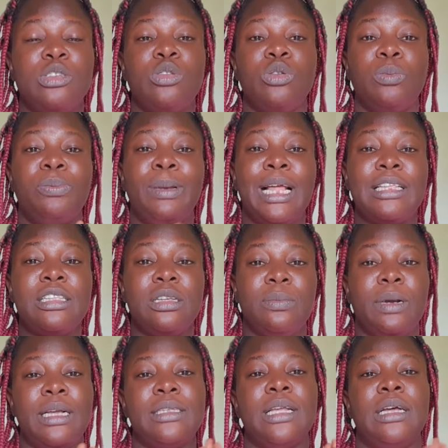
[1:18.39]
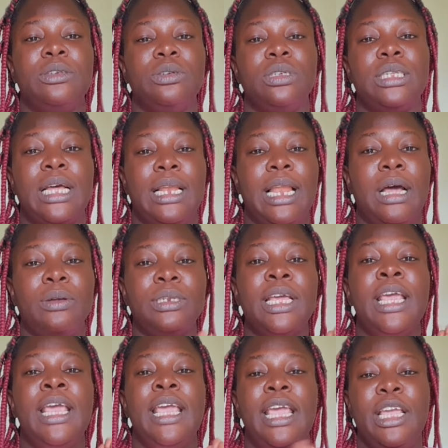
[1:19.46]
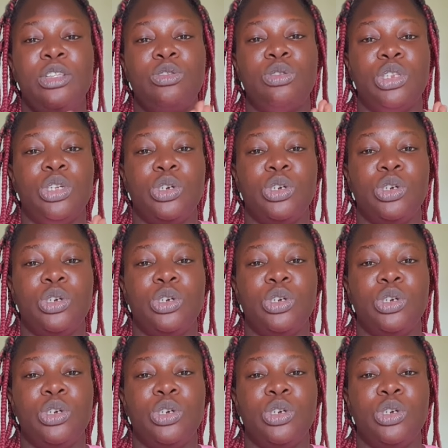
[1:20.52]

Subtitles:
So plastic bags are not allowed into the